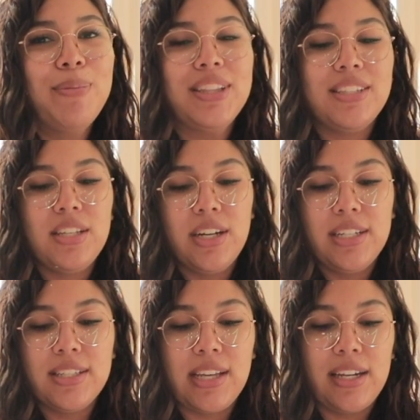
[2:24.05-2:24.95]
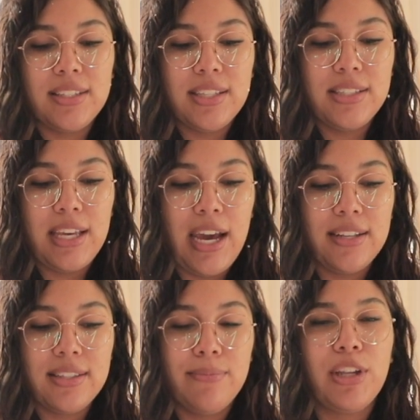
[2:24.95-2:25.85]
but this year I decided since he
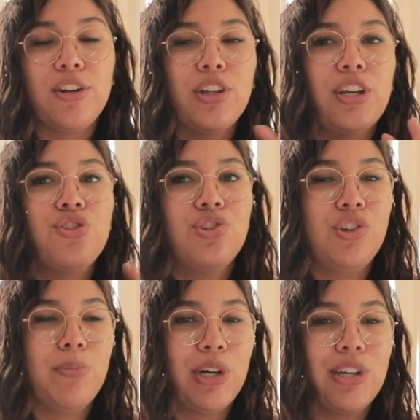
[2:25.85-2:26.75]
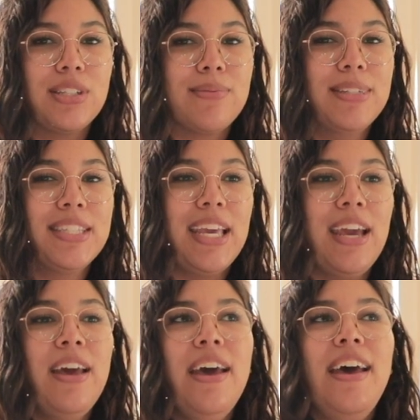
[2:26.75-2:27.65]
has some that are like super Christmassy,